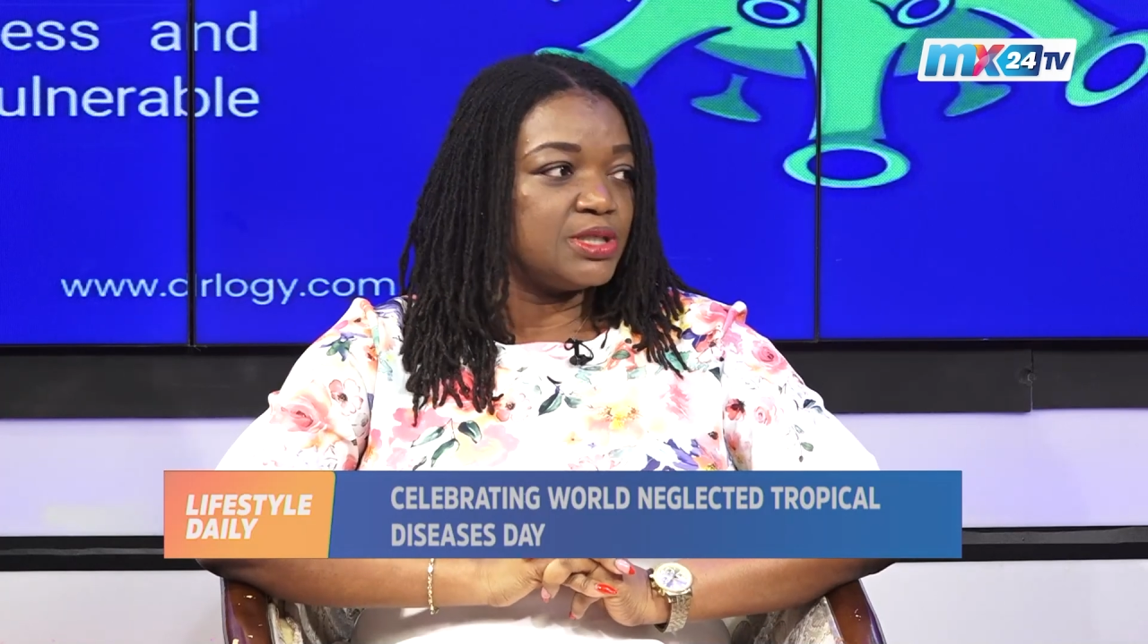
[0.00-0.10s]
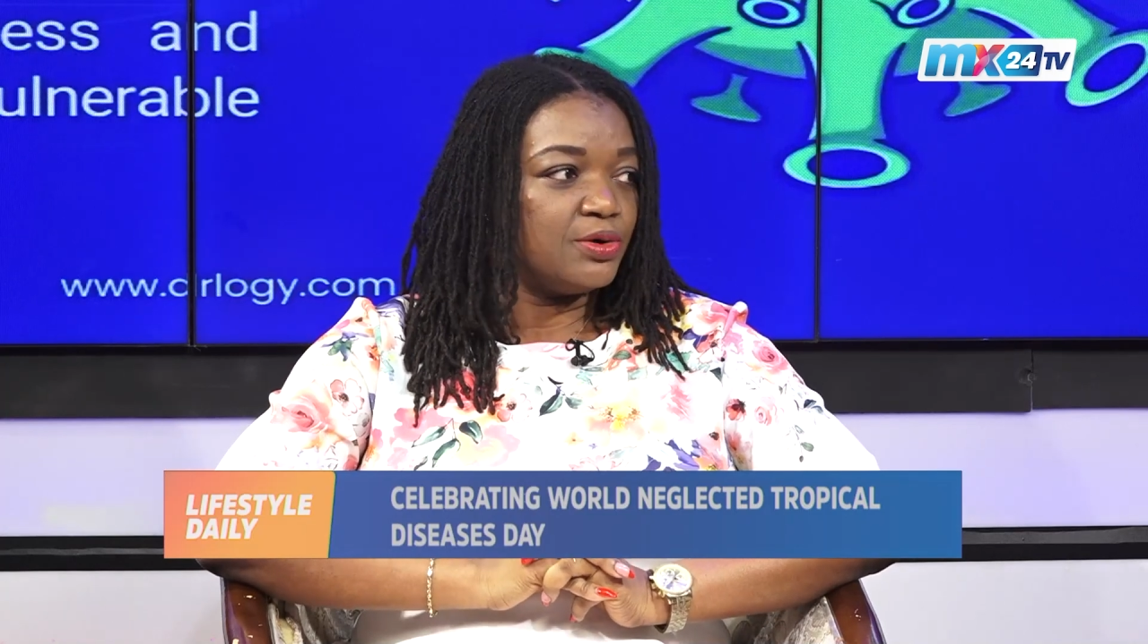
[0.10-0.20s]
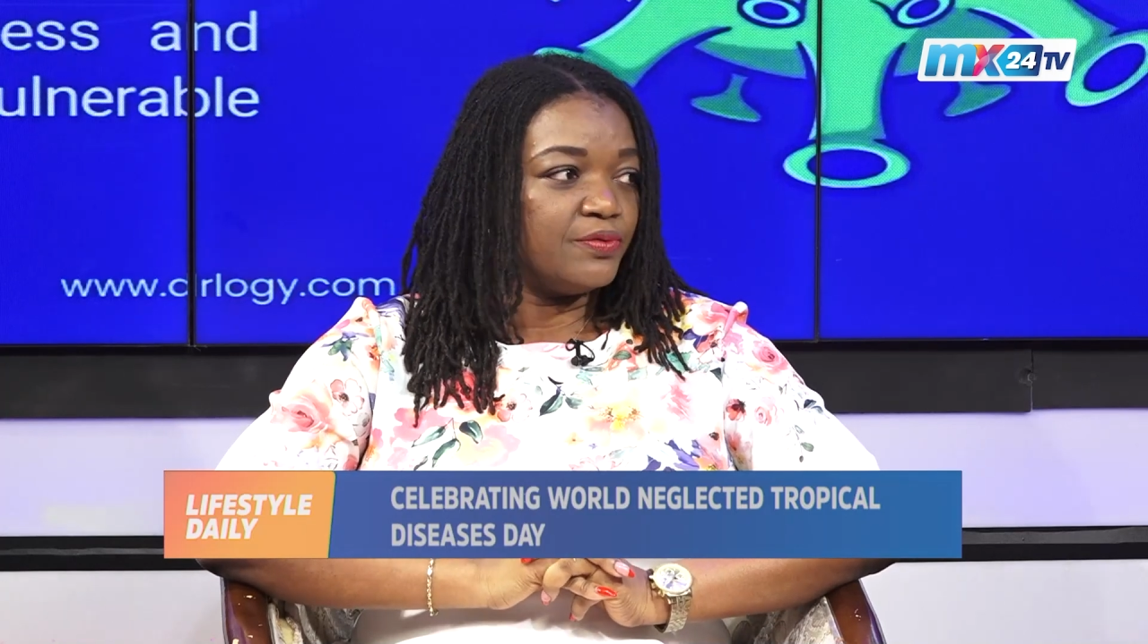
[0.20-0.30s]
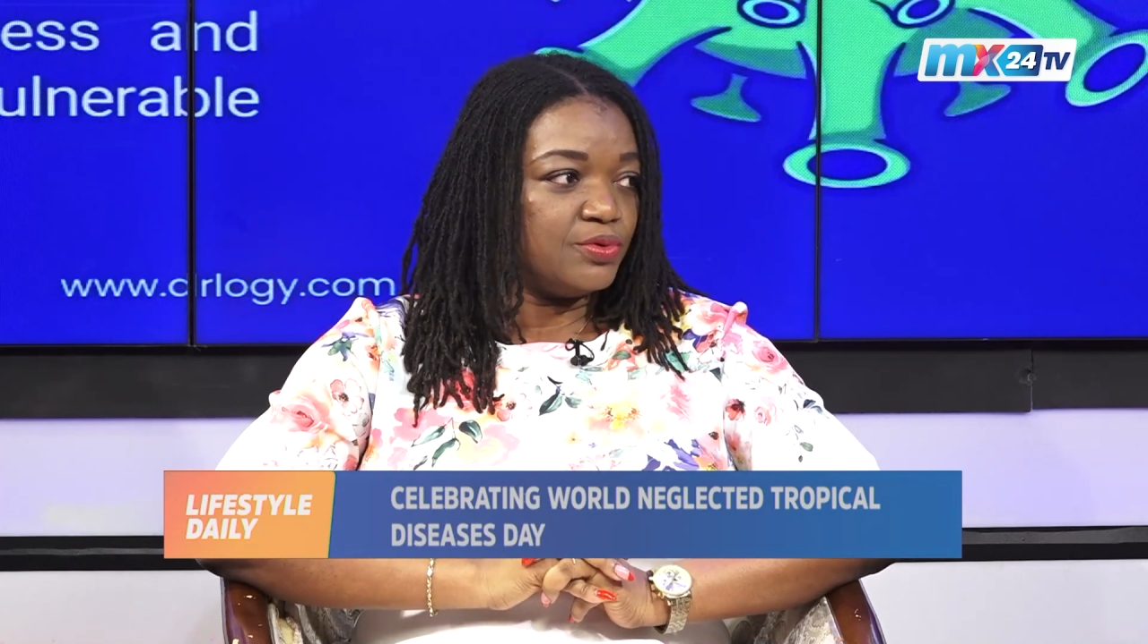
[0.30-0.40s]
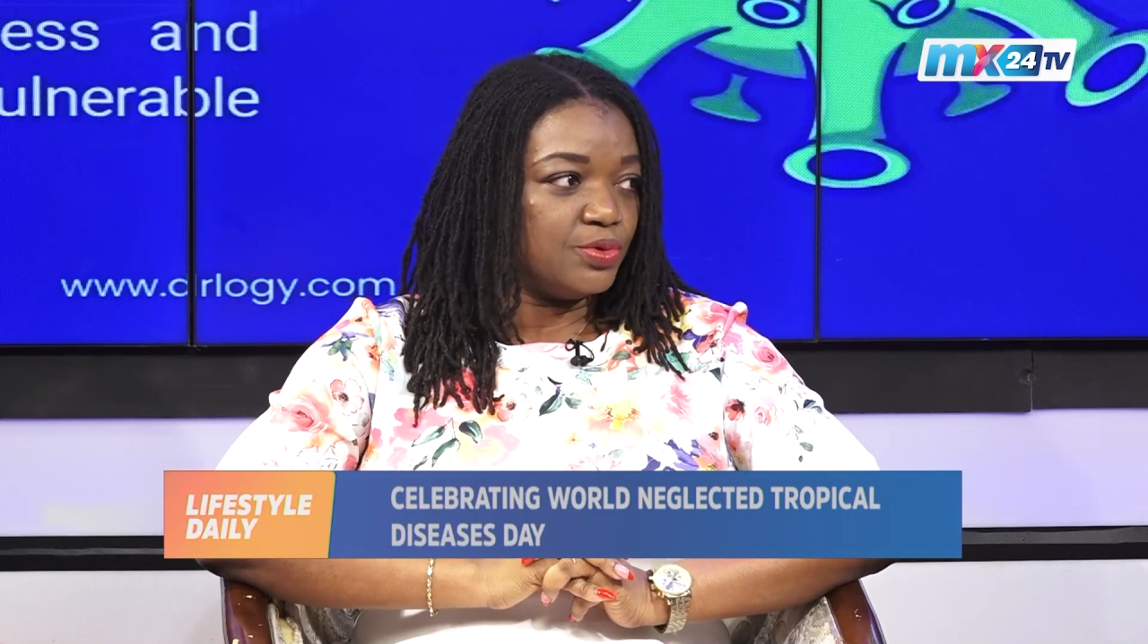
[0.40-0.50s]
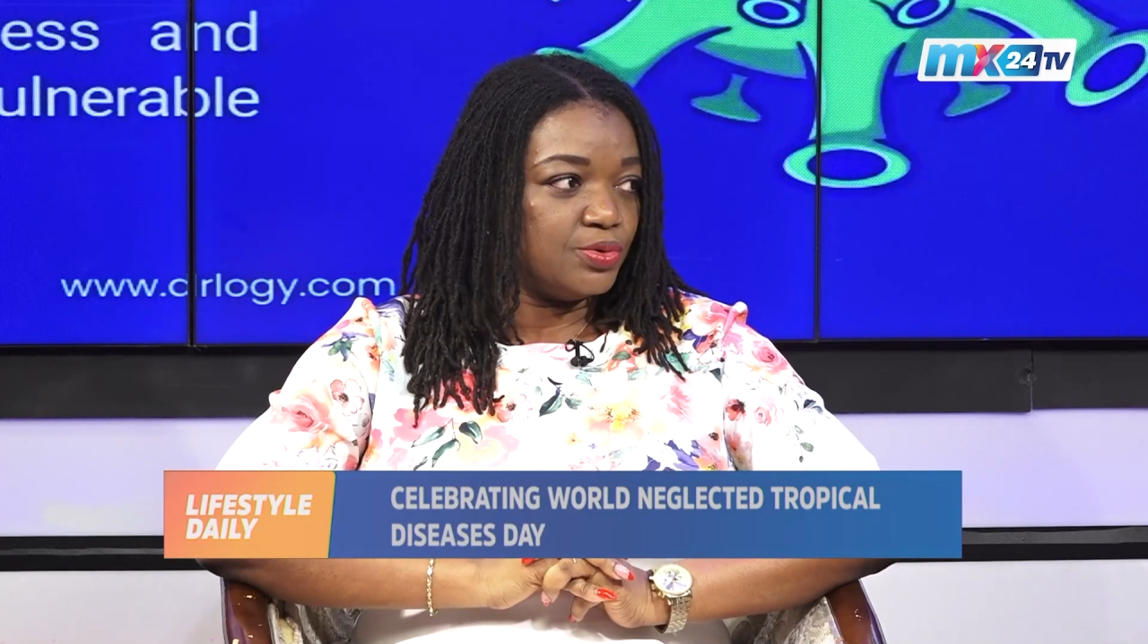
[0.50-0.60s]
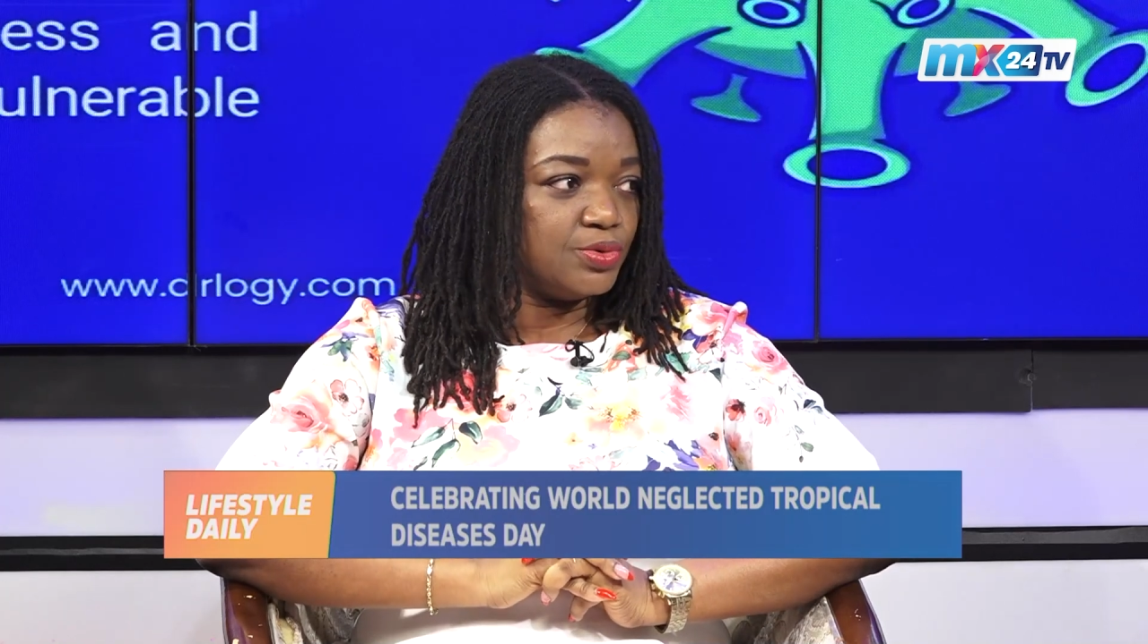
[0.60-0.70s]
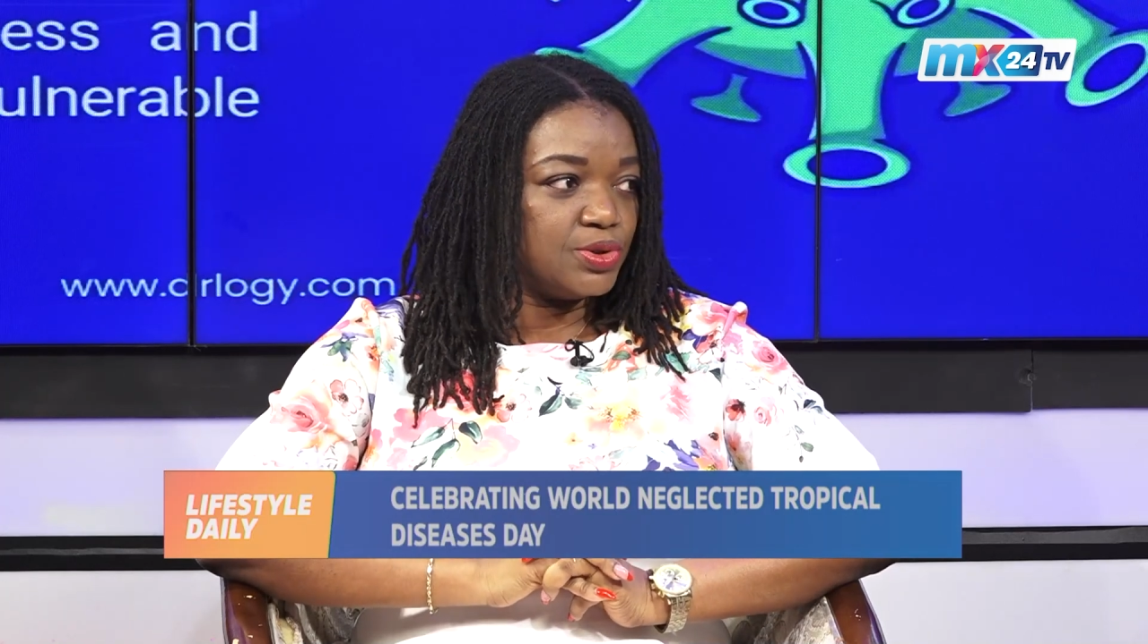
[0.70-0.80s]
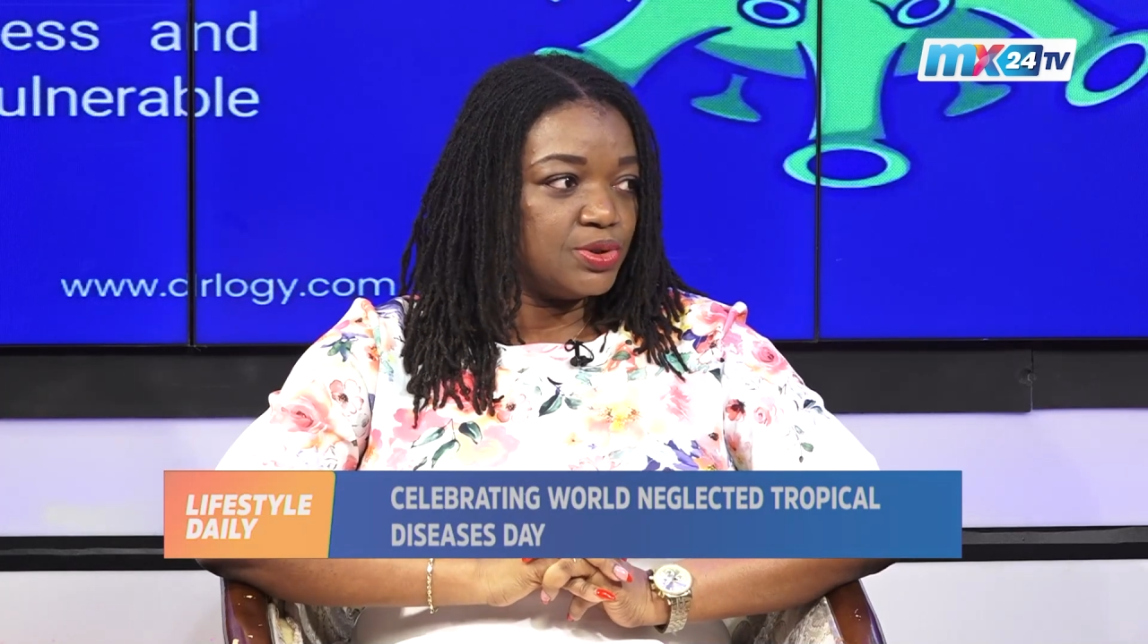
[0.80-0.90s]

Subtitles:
of those.